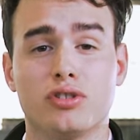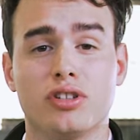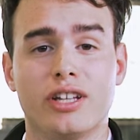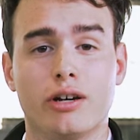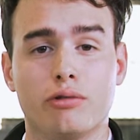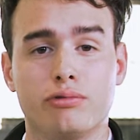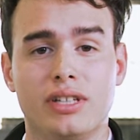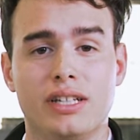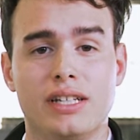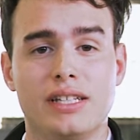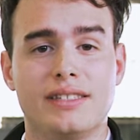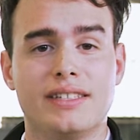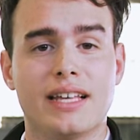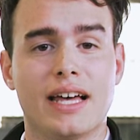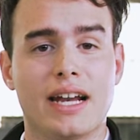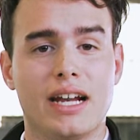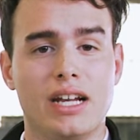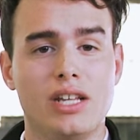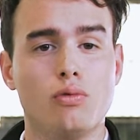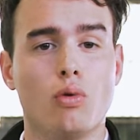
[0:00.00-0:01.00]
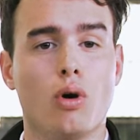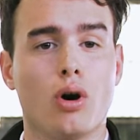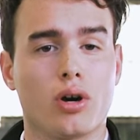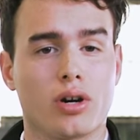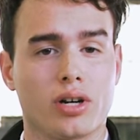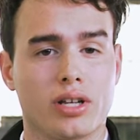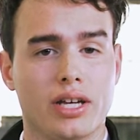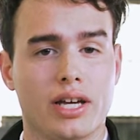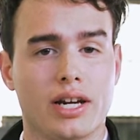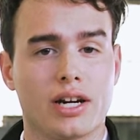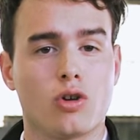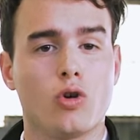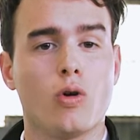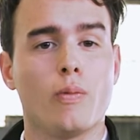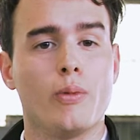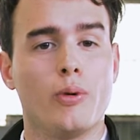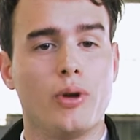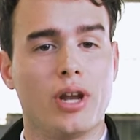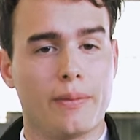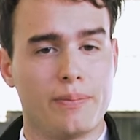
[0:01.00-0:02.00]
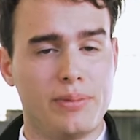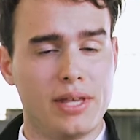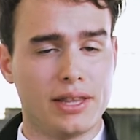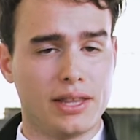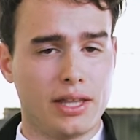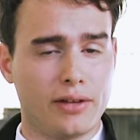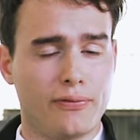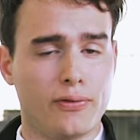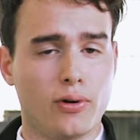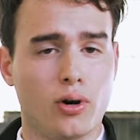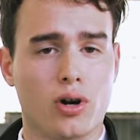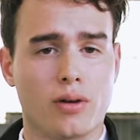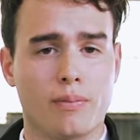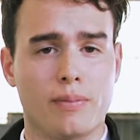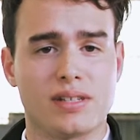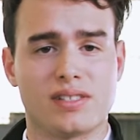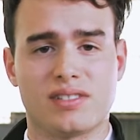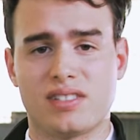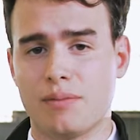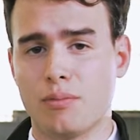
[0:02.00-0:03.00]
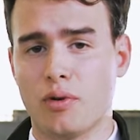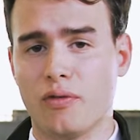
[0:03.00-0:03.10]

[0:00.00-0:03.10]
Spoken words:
so that the e-worker can be used as a self-propelled